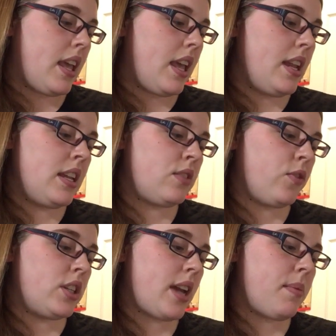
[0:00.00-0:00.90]
In his
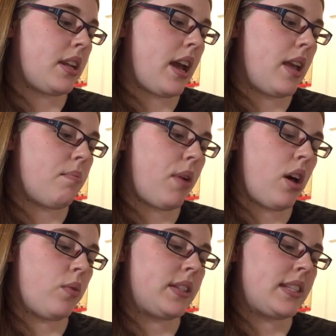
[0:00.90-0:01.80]
free time at night,
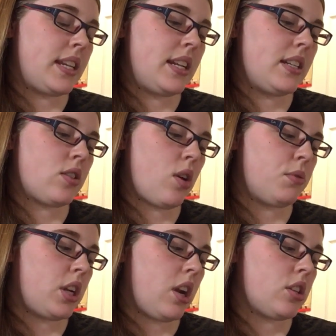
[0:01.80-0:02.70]
Bach would sit in his
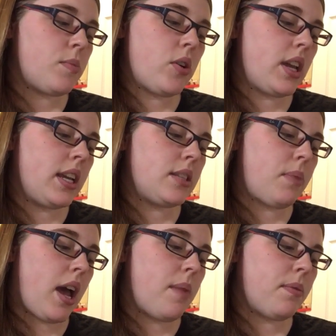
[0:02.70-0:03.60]
armchair smoking his
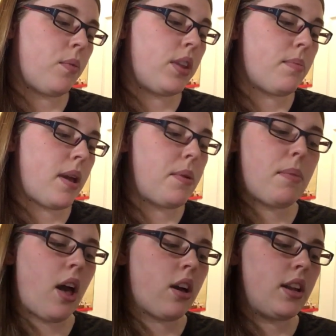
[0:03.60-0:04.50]
pipe with a baby
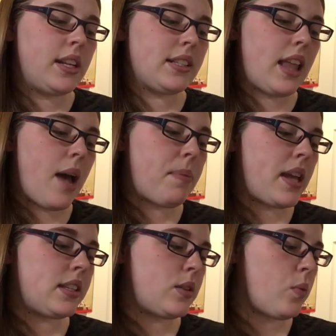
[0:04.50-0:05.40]
Bach on his lap
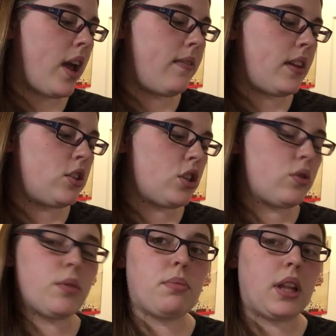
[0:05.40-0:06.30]
as his wife and
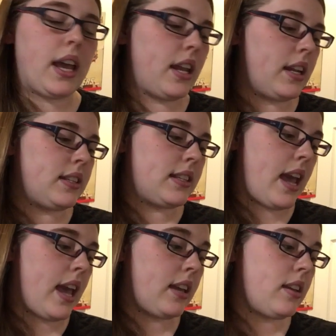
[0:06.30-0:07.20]
children played and
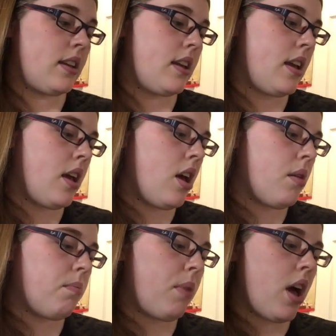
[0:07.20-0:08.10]
sang.
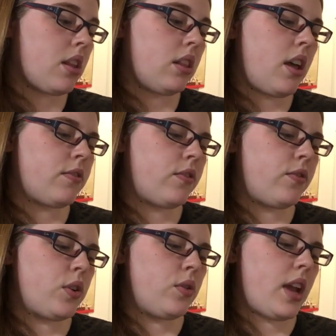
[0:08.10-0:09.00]
Bach loved
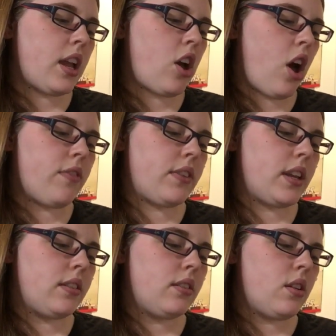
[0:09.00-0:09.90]
food and coffee.
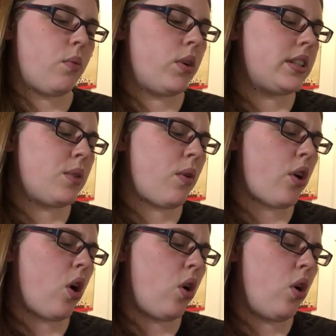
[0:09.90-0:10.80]
Once he wrote
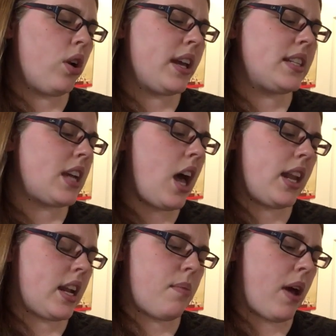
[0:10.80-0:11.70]
a whole
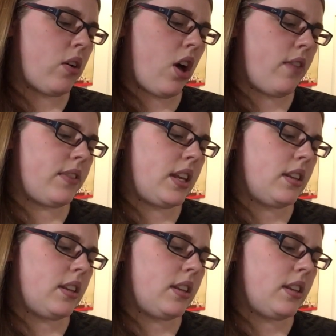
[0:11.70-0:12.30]
cantata about coffee.